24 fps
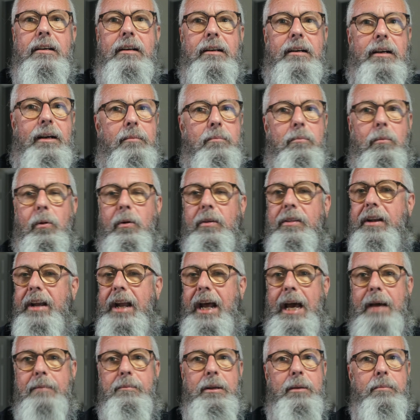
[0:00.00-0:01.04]
I'm more than
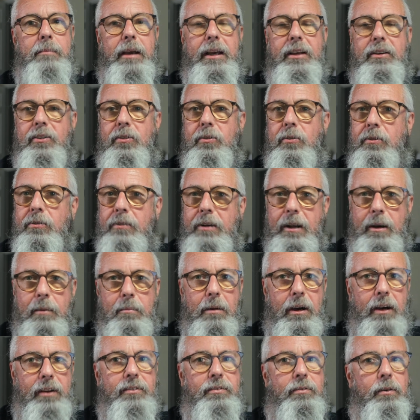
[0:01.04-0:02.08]
happy to pay
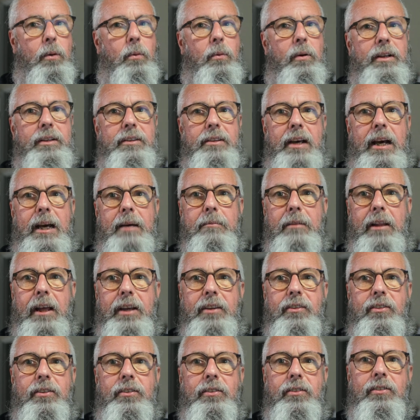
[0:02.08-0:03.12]
$200-300 for a one-time
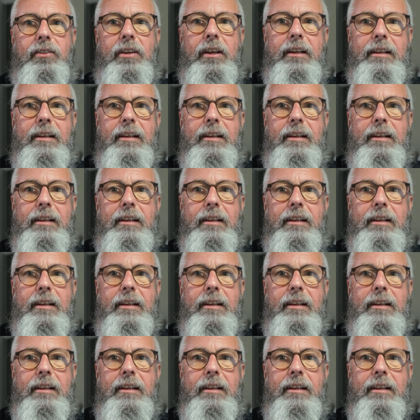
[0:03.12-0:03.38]
license,